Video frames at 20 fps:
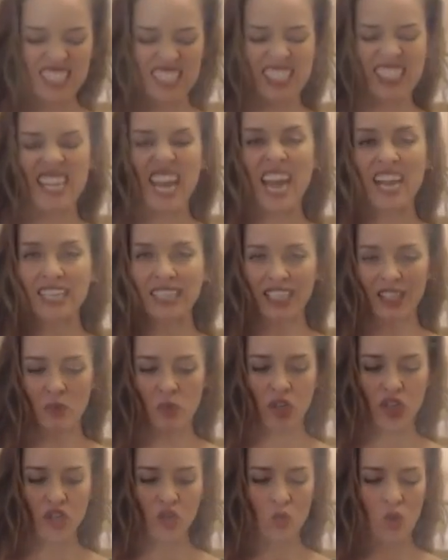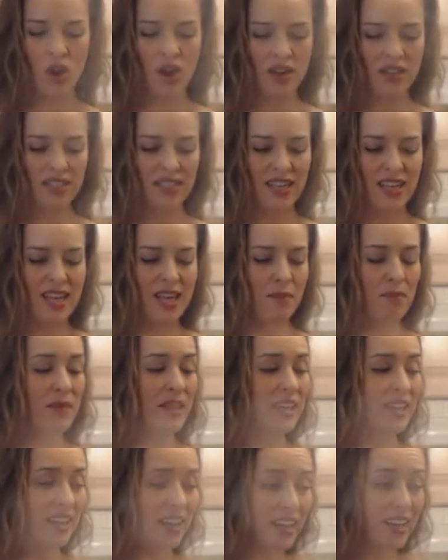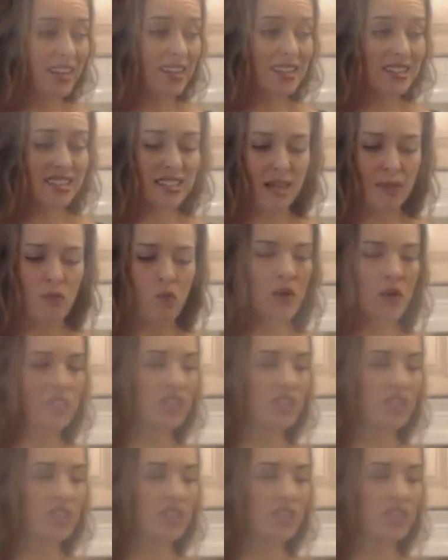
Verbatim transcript: exactly what you want, because I'm